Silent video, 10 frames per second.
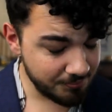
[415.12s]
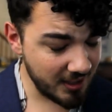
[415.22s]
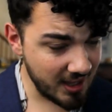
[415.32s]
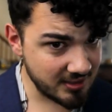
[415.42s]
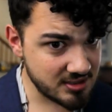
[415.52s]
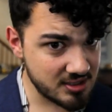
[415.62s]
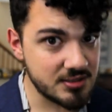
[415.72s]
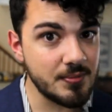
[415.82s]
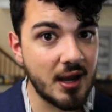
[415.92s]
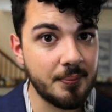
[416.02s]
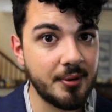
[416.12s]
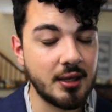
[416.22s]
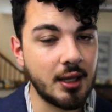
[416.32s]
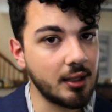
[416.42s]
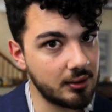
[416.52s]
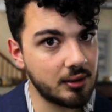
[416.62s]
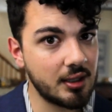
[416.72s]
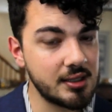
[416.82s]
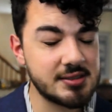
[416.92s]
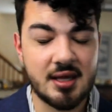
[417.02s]
But it's just my opinion.
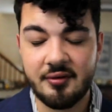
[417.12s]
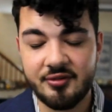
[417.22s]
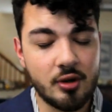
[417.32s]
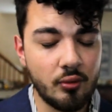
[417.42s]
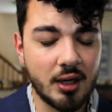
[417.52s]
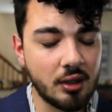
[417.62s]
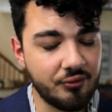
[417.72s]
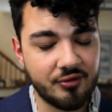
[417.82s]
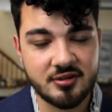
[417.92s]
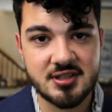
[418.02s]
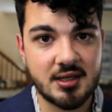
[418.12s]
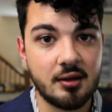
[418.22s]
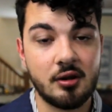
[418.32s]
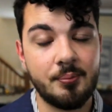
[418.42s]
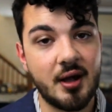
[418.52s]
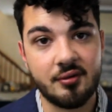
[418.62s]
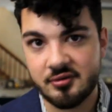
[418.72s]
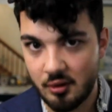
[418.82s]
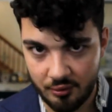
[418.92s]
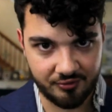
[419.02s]
Like I said, if you want to go for skinny
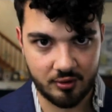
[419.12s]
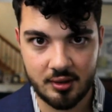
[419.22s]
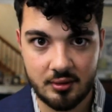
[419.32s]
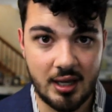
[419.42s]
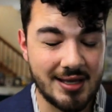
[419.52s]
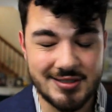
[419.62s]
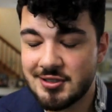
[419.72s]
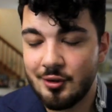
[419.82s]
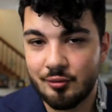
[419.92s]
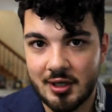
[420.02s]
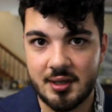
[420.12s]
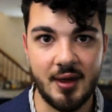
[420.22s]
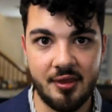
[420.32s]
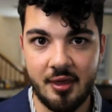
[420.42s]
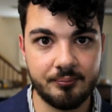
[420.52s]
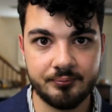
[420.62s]
lapels, go for it. I just don't recommend them.